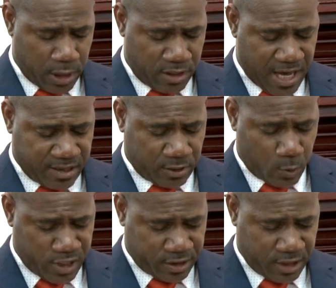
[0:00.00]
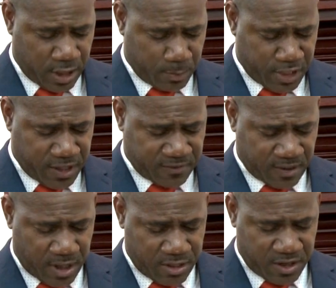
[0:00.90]
That will take
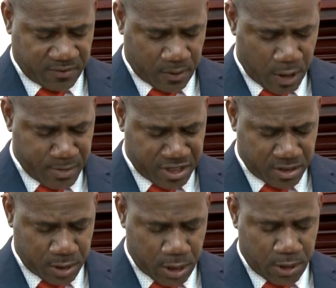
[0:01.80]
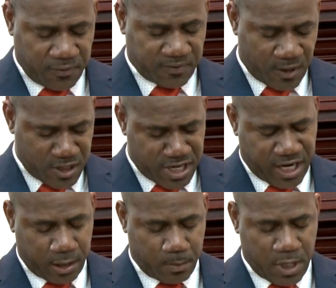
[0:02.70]
place this coming
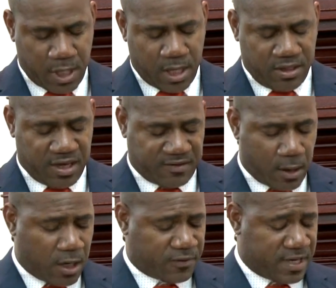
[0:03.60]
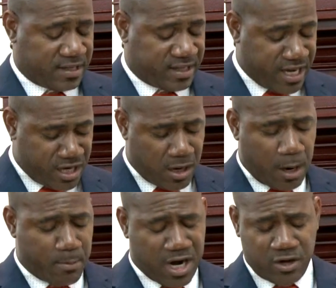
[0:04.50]
Sunday. There's also a 10
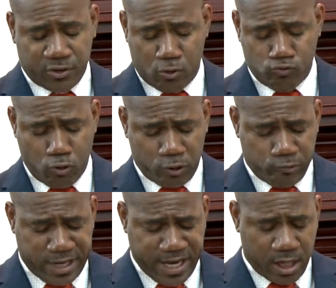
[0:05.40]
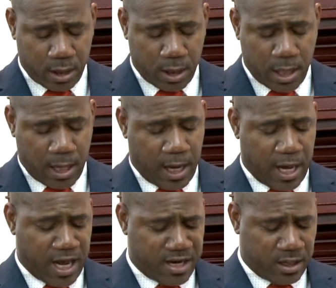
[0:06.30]
miles road relay,
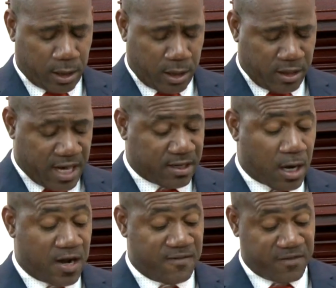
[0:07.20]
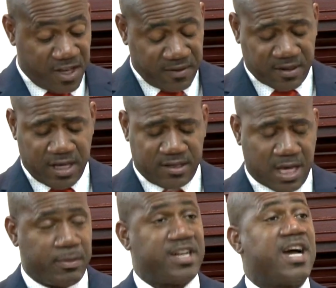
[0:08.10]
and that convenes in
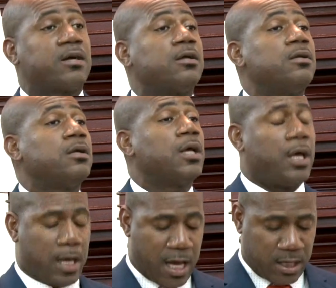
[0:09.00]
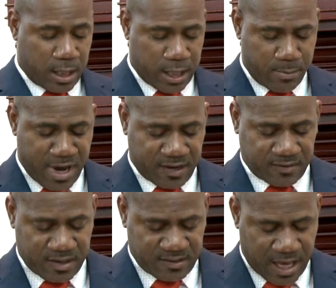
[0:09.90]
Tabernacle and
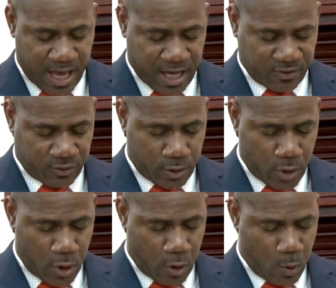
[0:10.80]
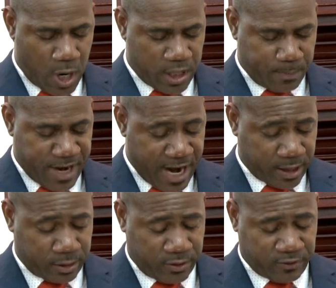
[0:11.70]
climaxes at Warner
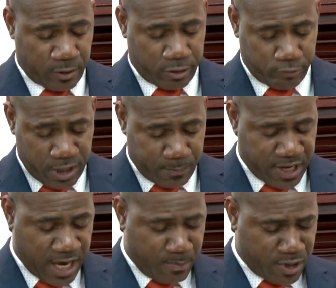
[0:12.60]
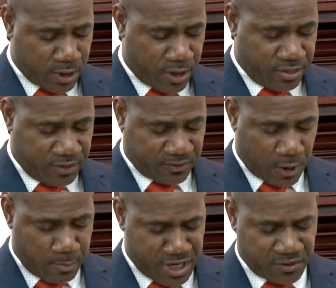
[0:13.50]
Park. It is 3 p.m. this
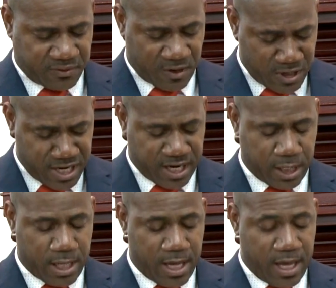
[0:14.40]
coming Sunday.